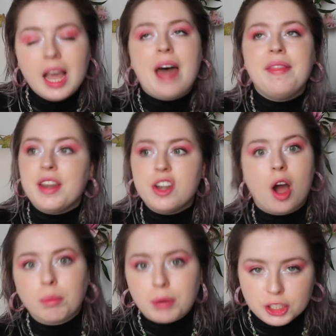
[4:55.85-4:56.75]
and then
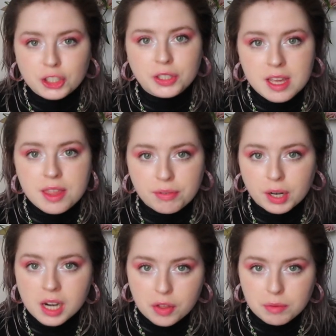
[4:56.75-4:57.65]
not brush your teeth for
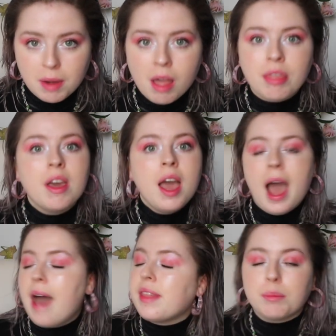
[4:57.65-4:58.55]
another month
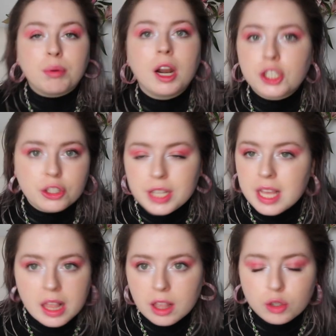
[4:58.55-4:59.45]
and then brush your
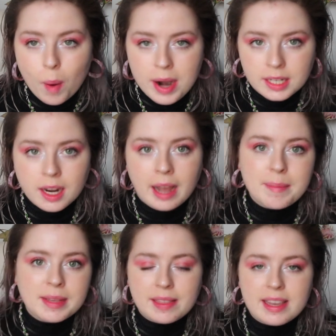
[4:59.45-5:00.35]
teeth 20
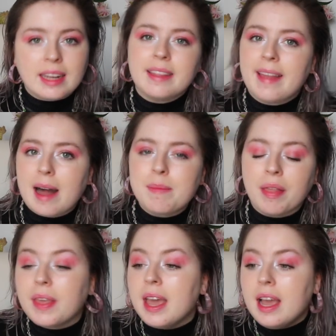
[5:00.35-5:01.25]
times at the end of that month.